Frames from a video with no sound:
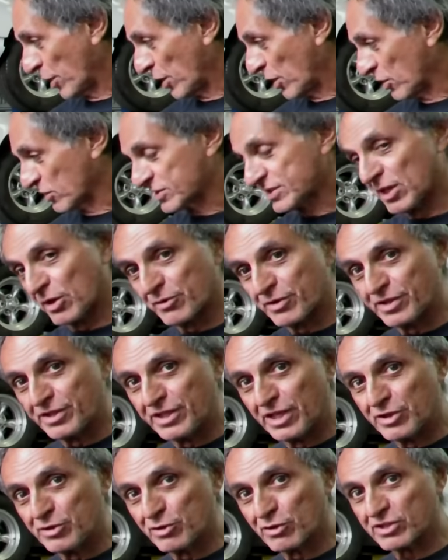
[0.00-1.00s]
warehouse down in
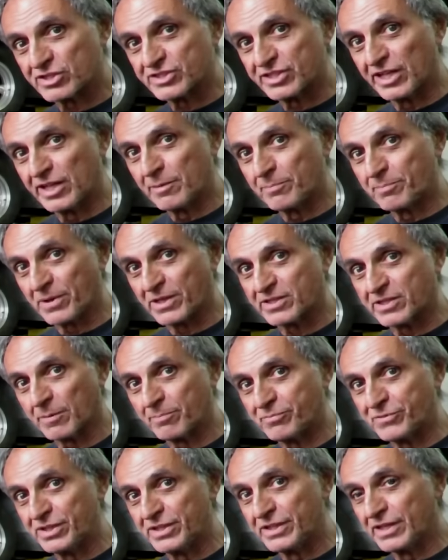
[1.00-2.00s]
New York State and picked
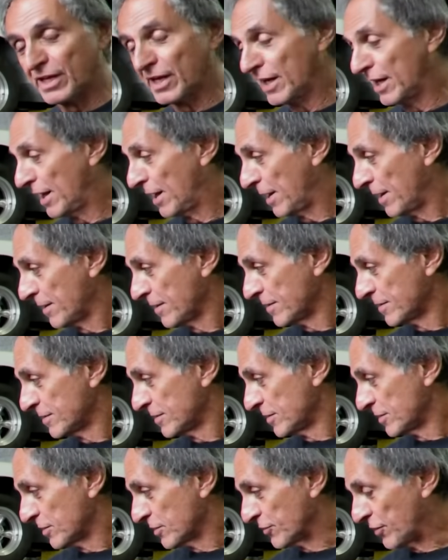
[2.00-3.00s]
up the
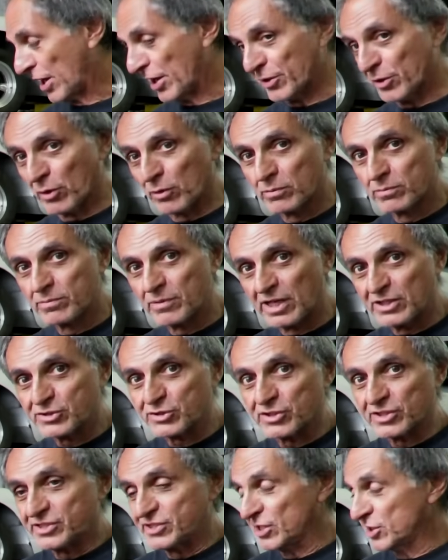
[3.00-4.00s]
dyno. As
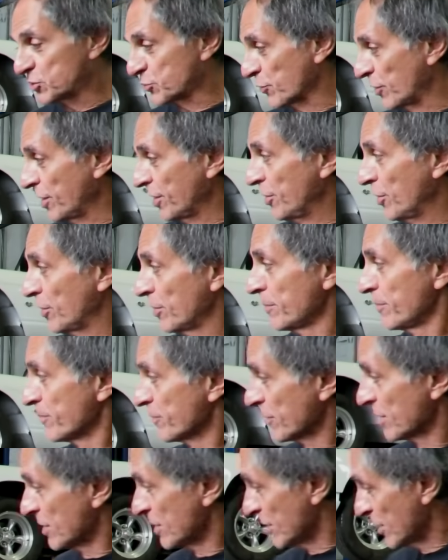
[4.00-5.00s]
you can see, it's right here.
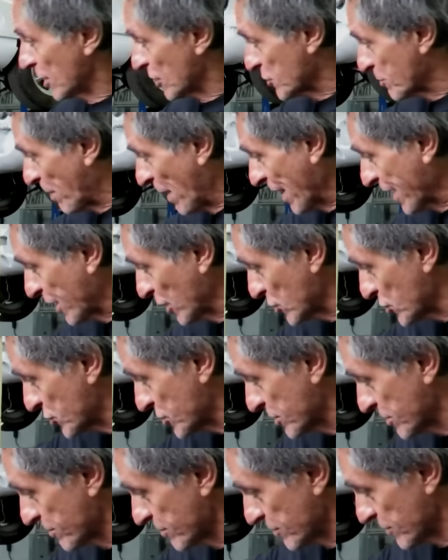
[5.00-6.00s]
It's packaged.
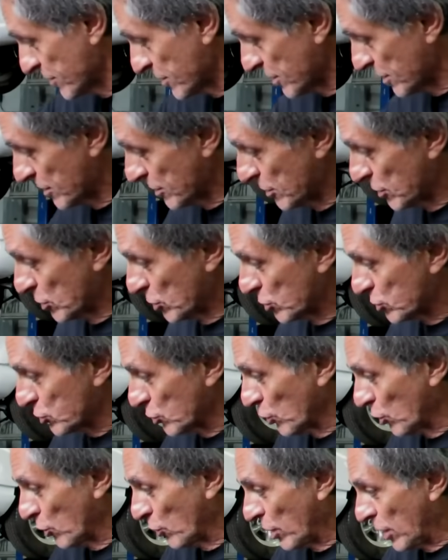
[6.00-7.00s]

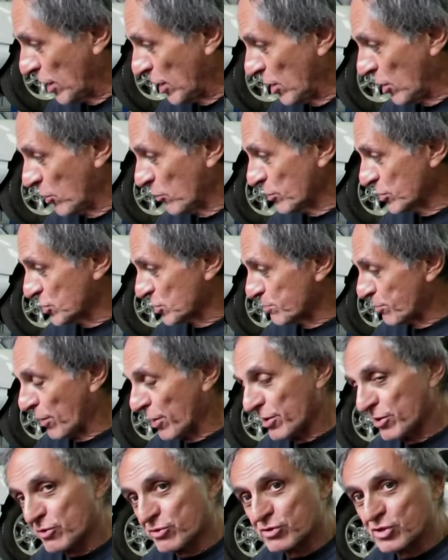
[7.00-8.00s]
So we just
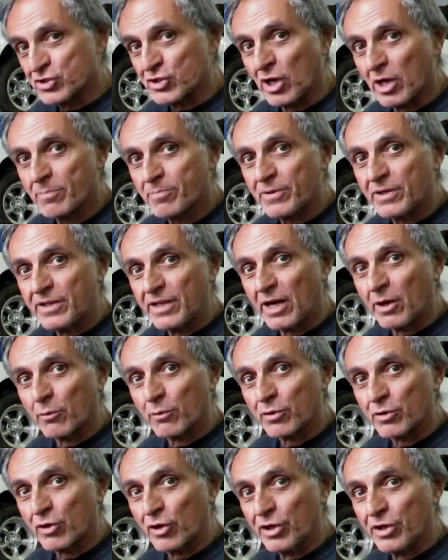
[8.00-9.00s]
brought it into the shop, and now
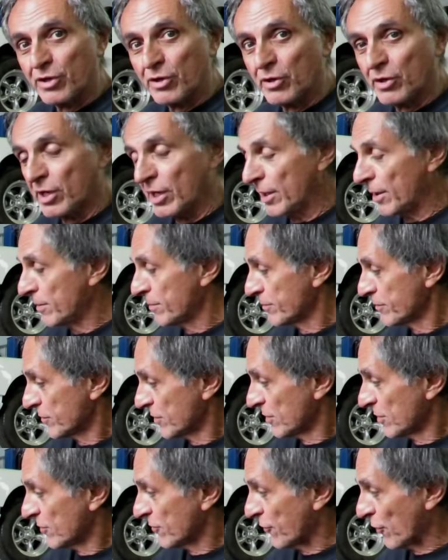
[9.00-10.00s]
we're going to
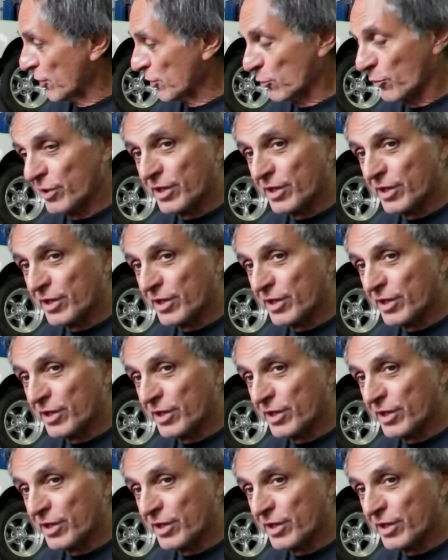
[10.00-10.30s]
find a